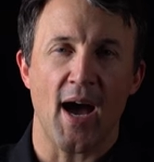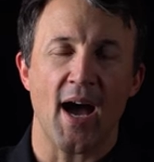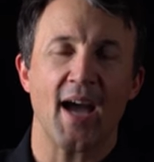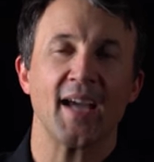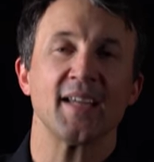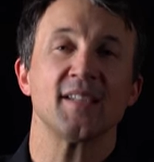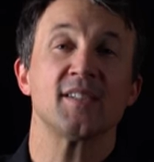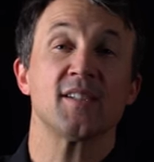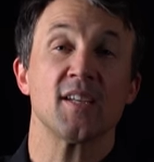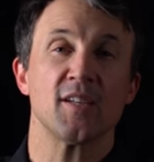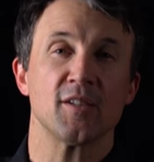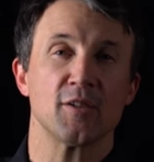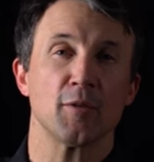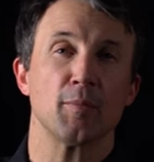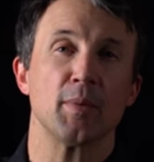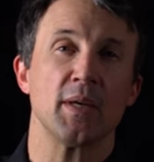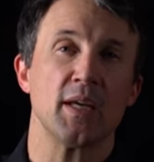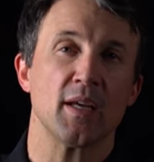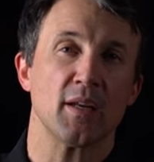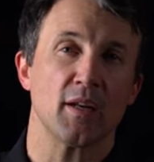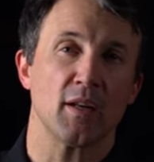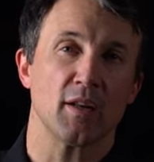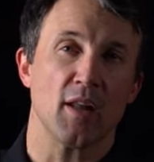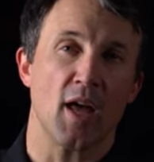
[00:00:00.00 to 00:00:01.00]
I tend to
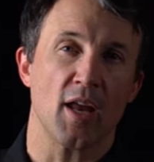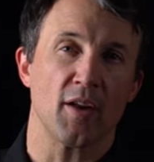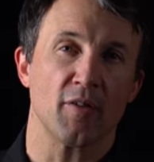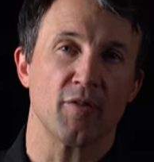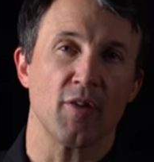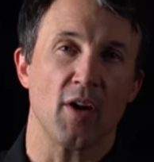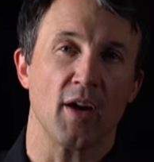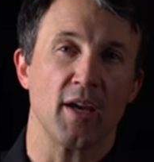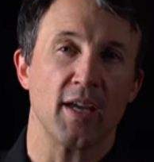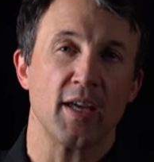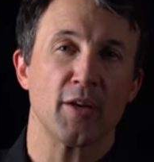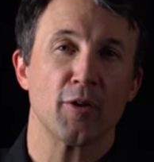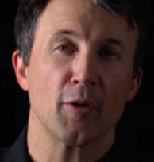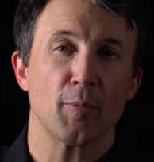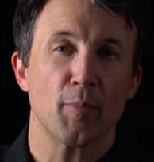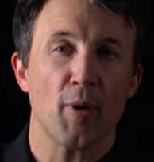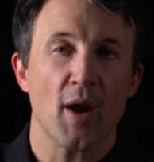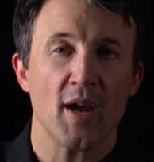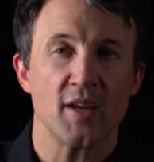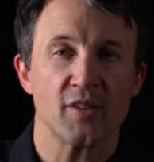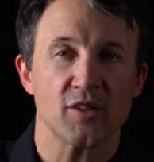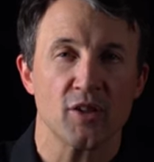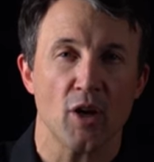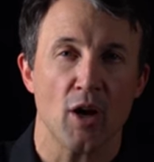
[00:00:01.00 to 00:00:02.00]
be in a lot of uh,
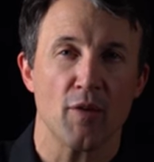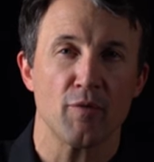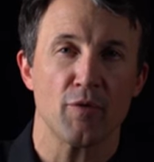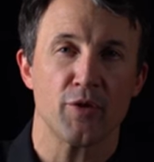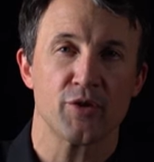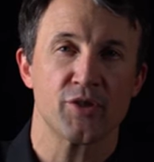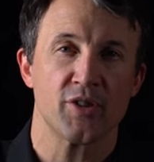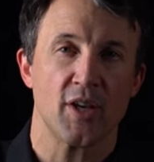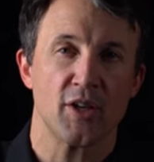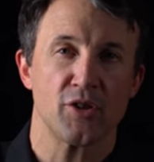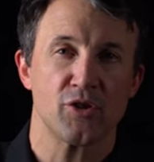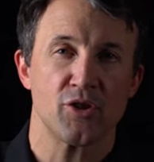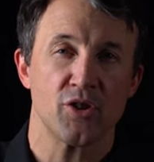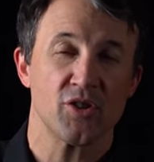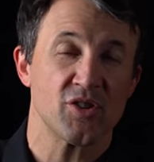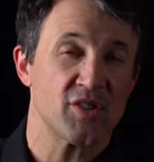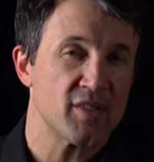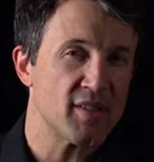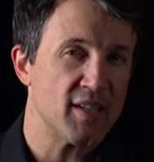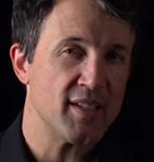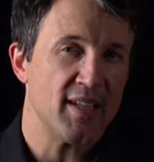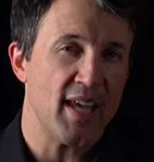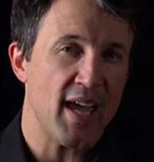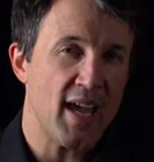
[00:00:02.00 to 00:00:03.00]
enterprise
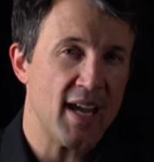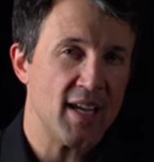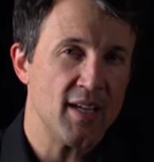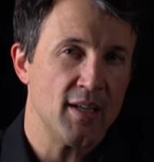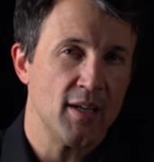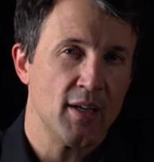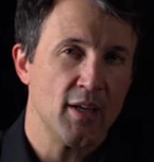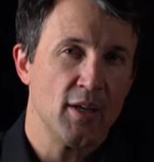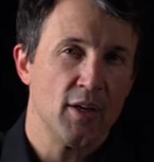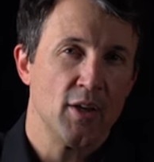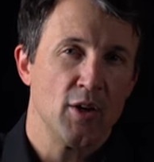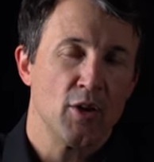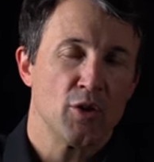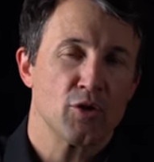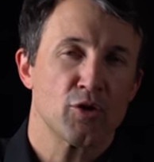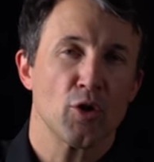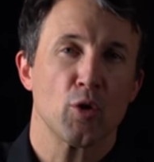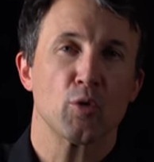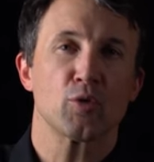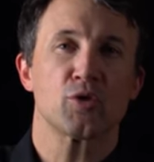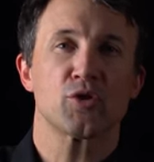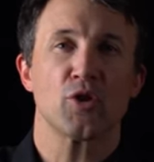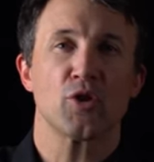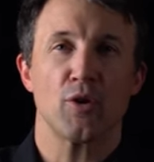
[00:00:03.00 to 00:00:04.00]
conversations today.
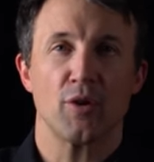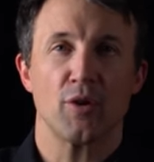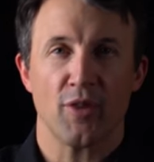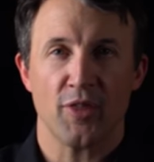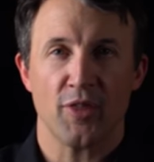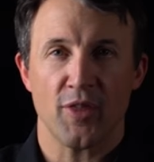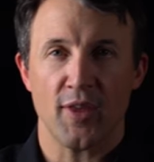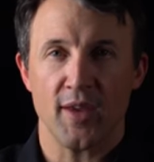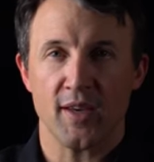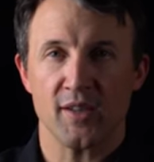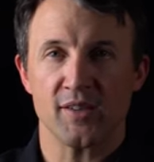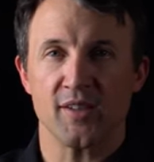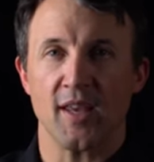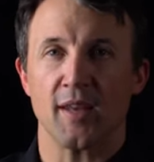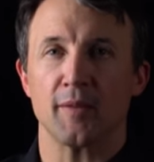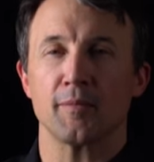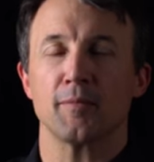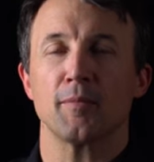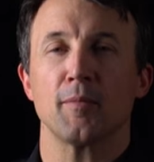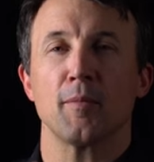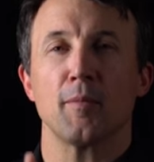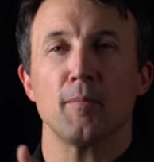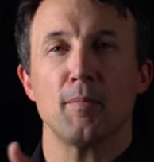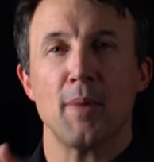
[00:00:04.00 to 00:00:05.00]
So certain things
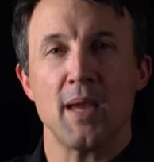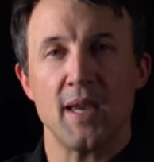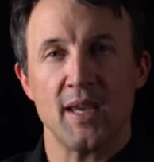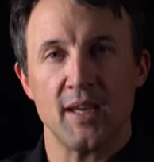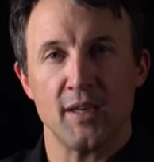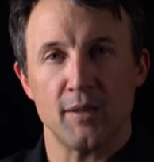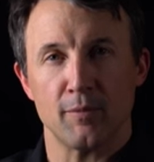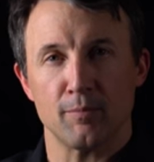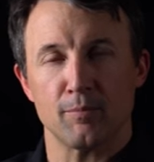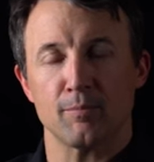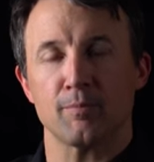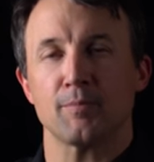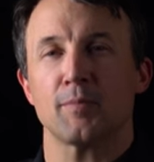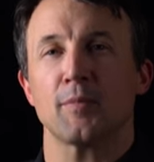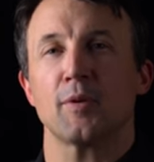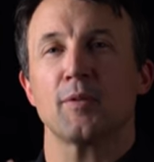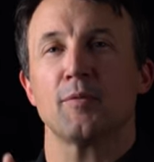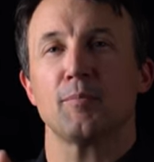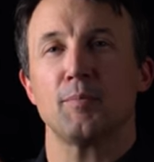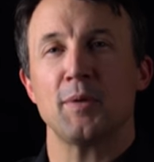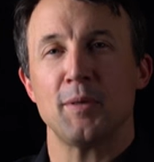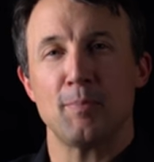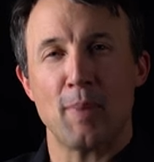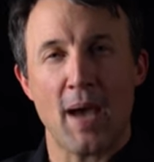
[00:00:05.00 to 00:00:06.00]
that may
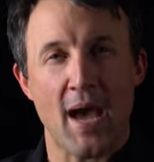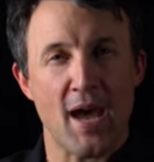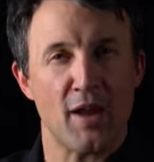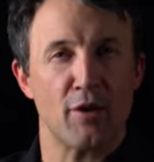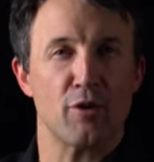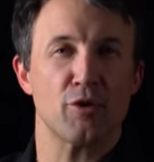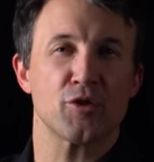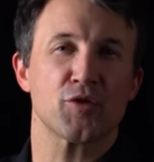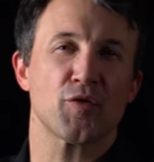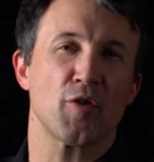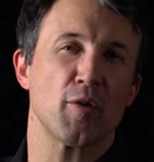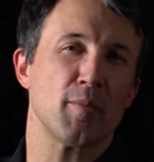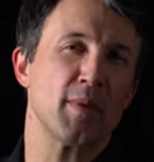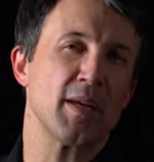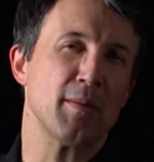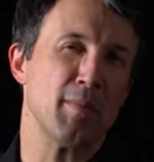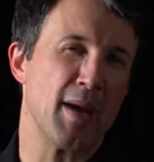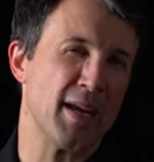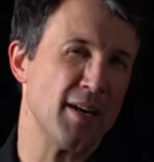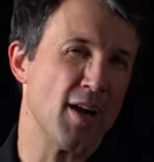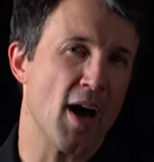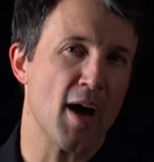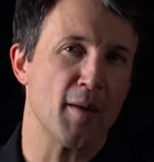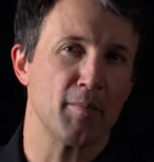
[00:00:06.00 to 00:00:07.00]
be patterns for me
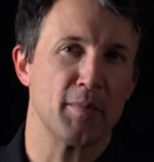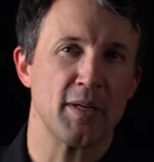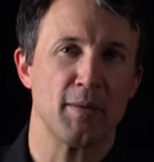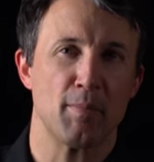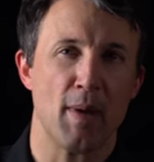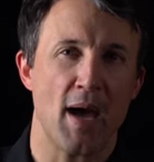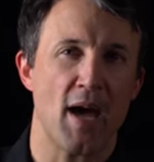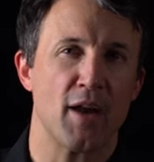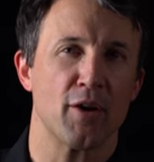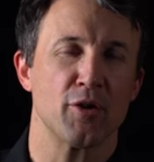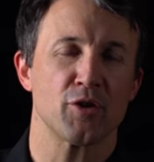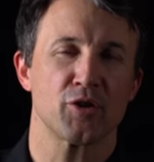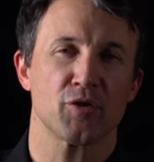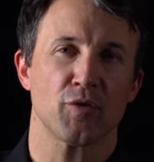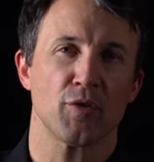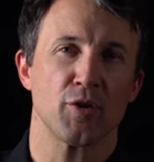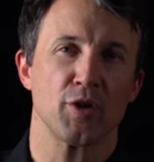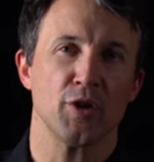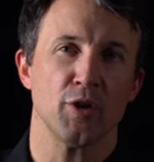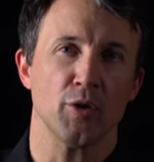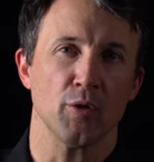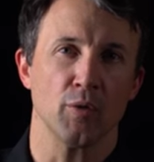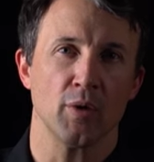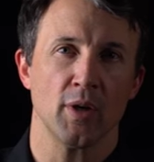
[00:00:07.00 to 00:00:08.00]
may not be patterns for
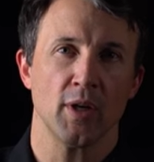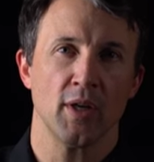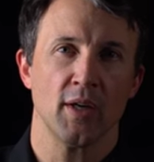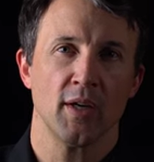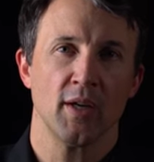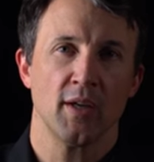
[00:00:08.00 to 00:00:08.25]
you.